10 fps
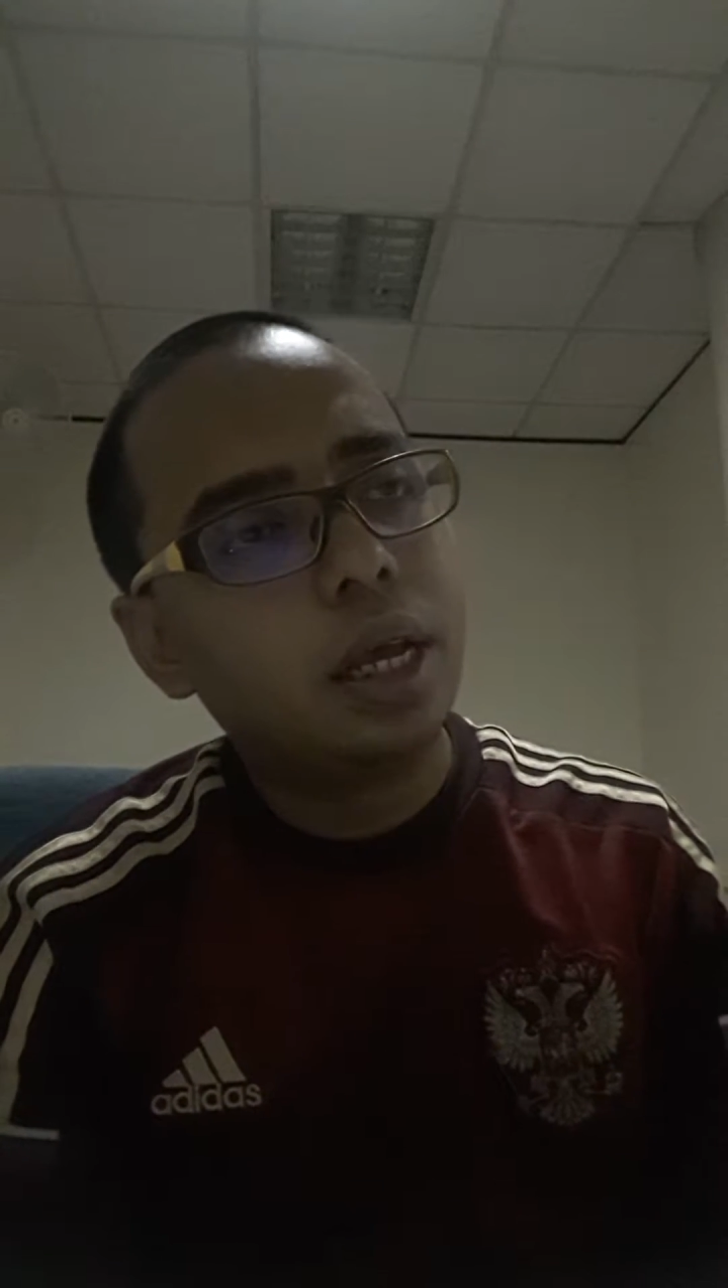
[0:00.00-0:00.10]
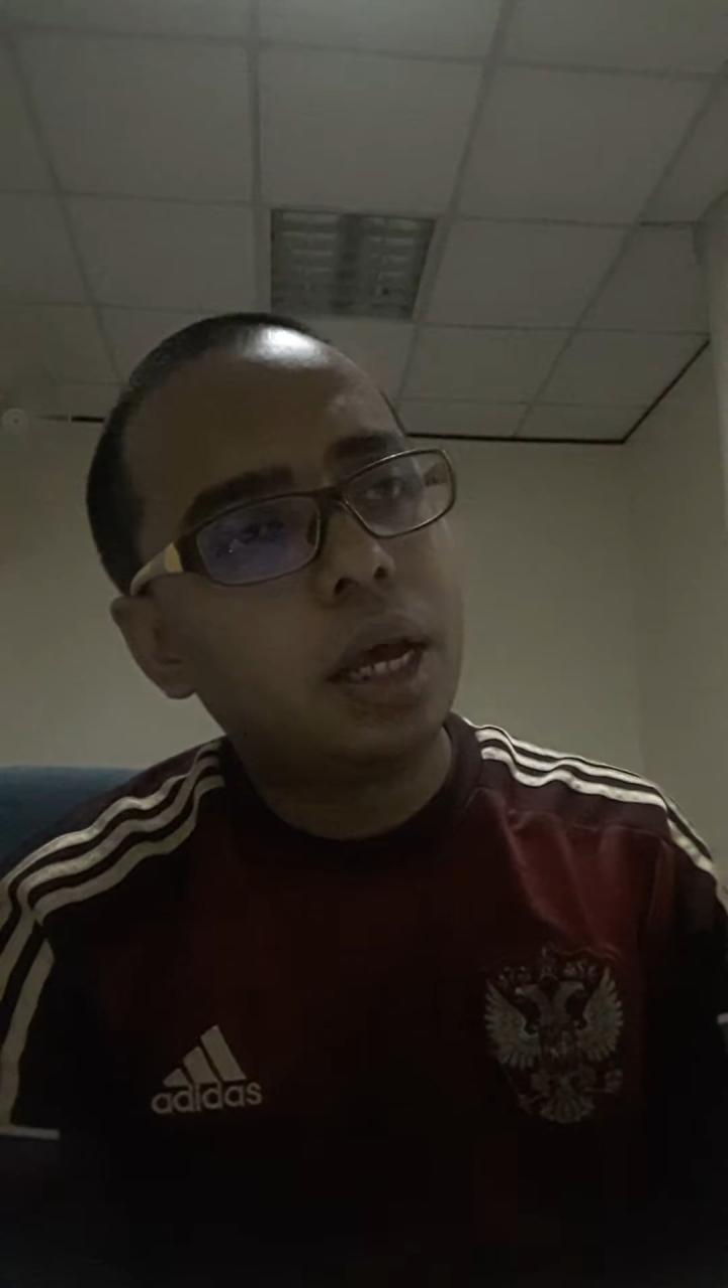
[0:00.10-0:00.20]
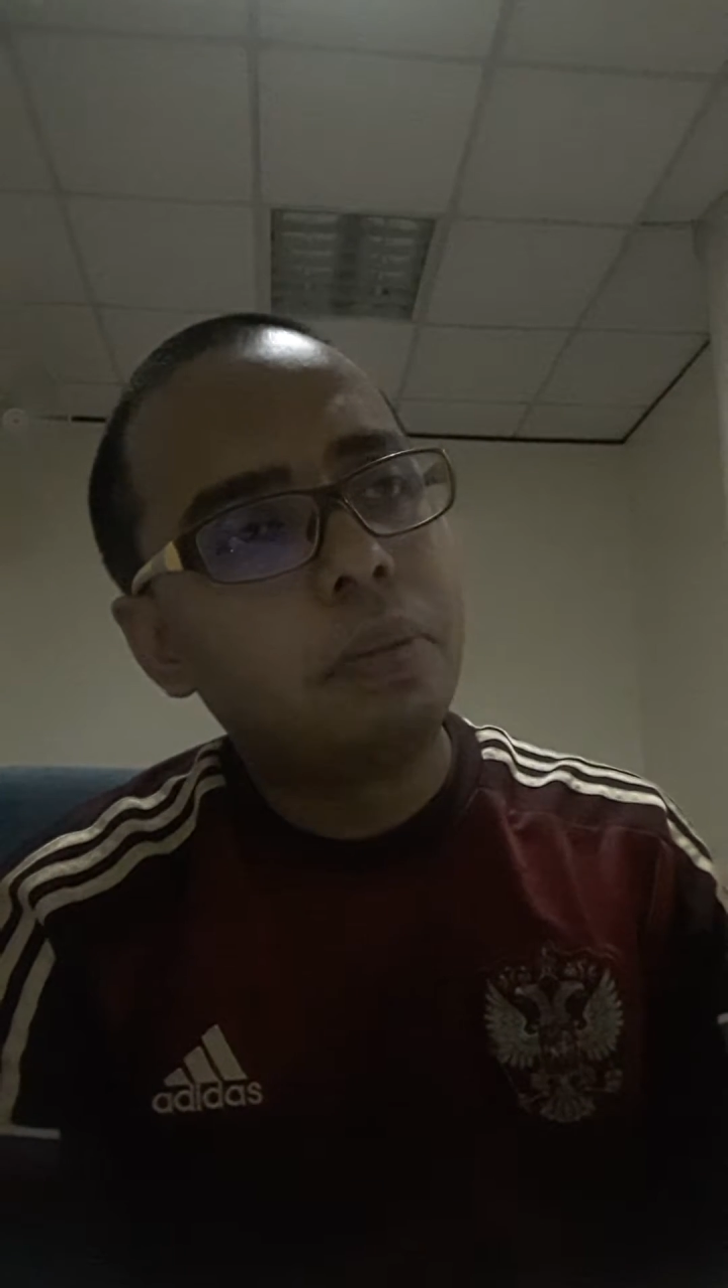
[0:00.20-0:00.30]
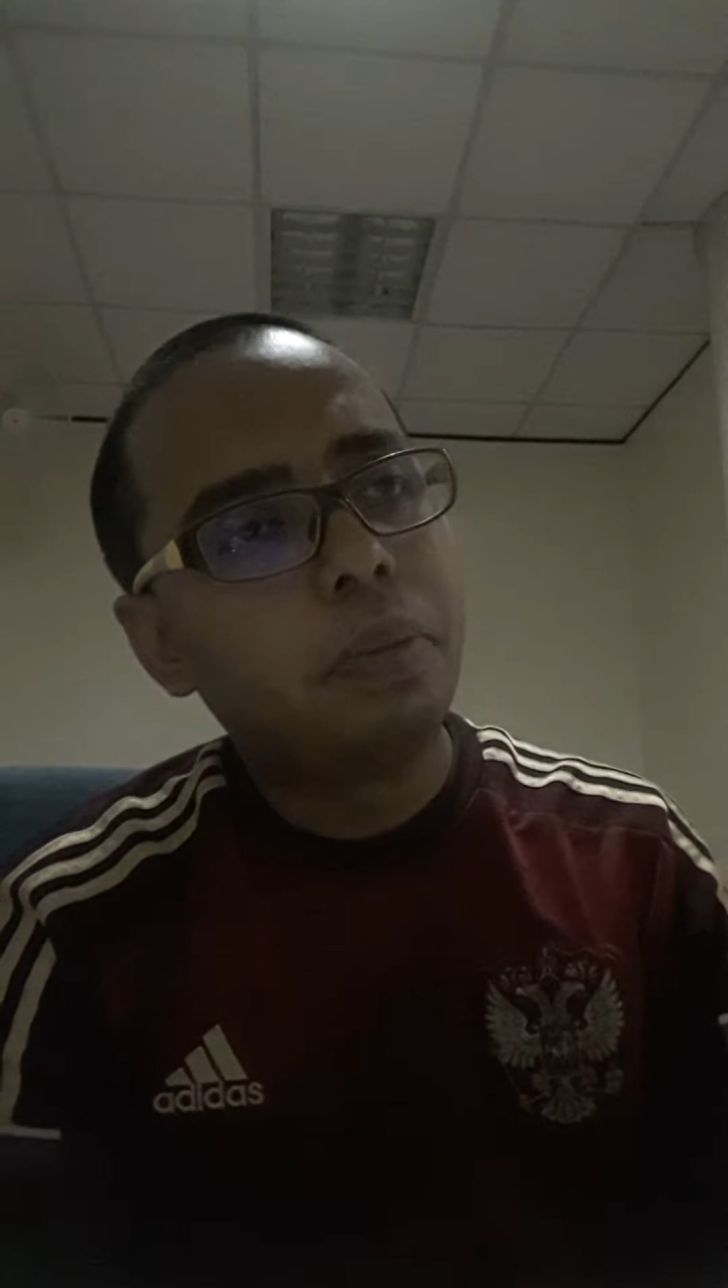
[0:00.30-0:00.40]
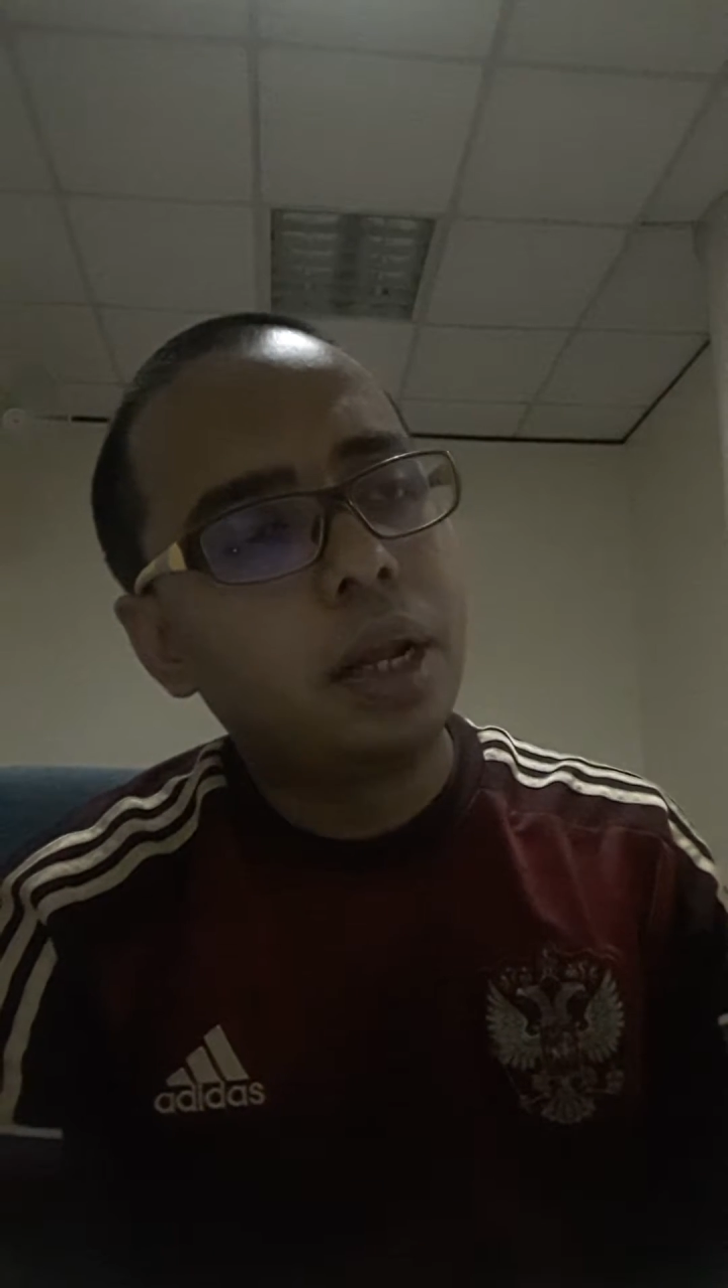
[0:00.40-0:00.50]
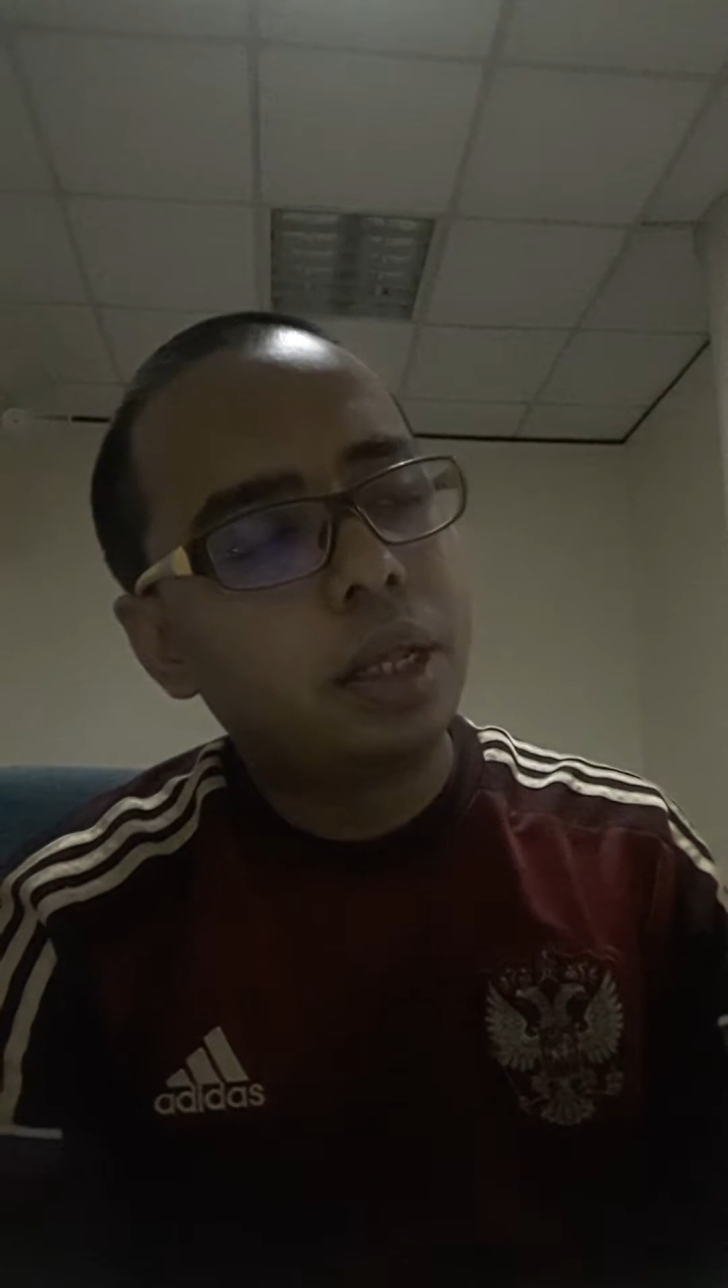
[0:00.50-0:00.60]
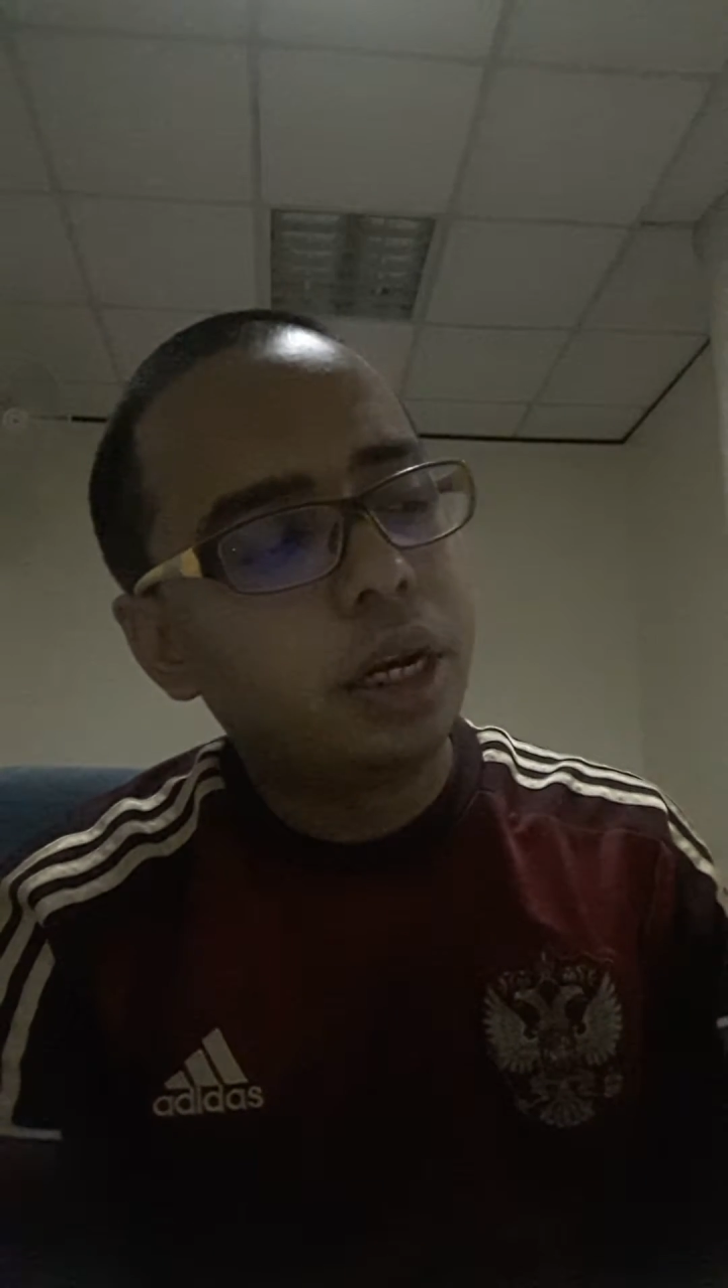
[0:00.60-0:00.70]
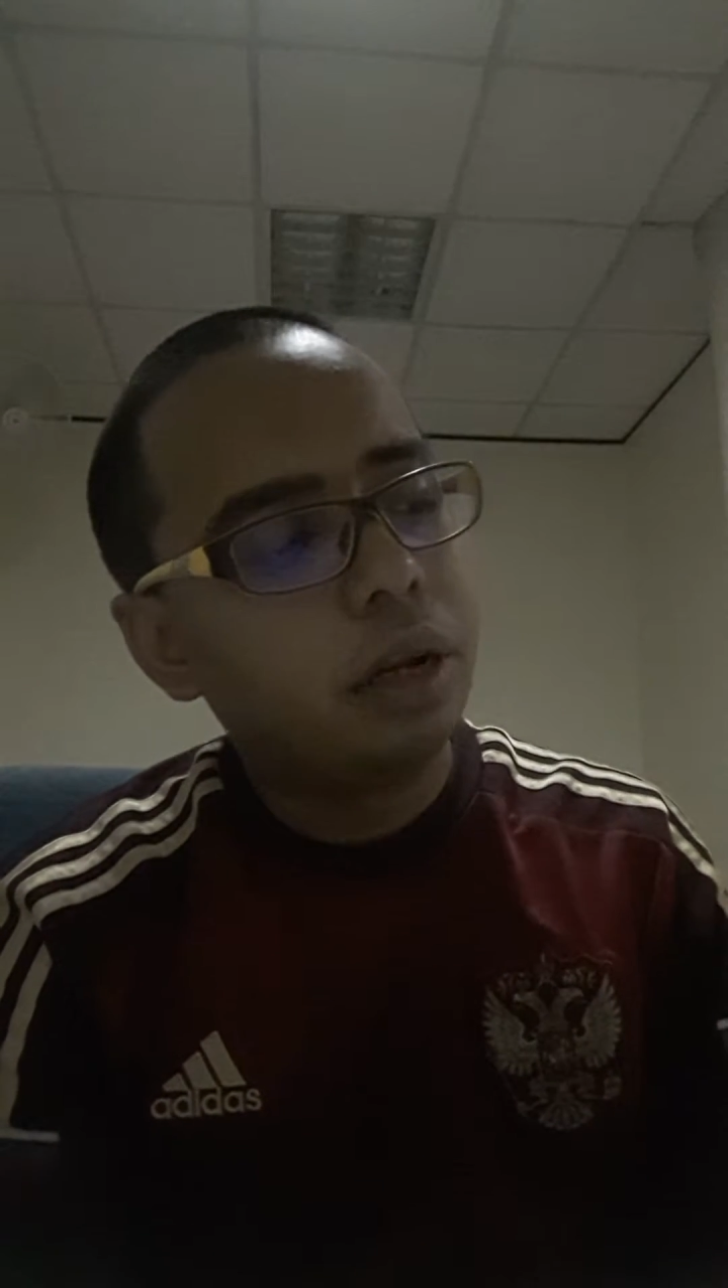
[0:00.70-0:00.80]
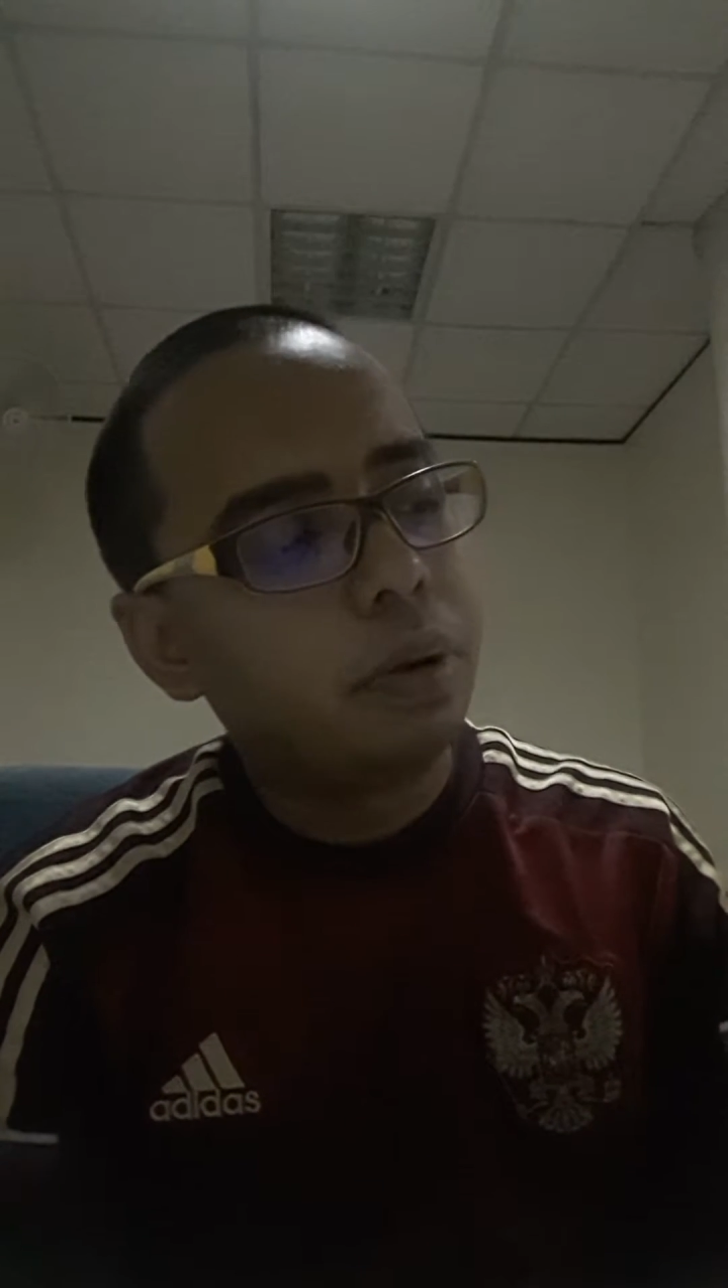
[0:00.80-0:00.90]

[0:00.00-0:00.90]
and penetrate the